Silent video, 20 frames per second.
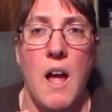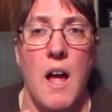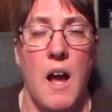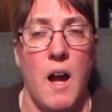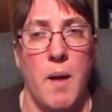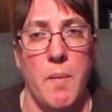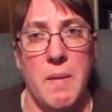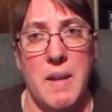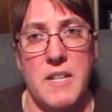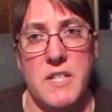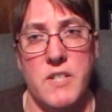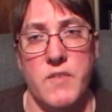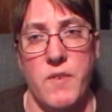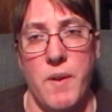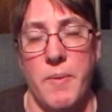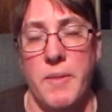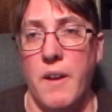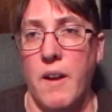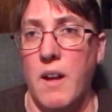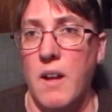It's
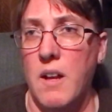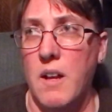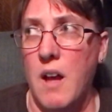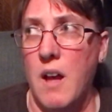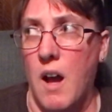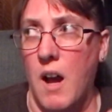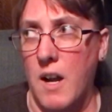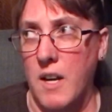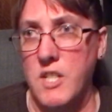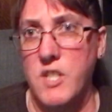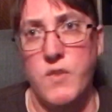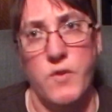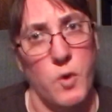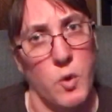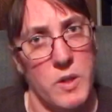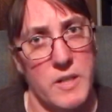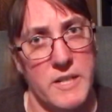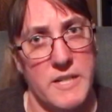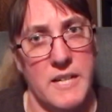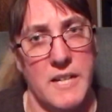from the August
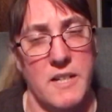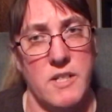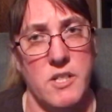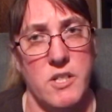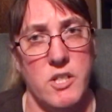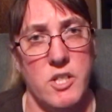14th to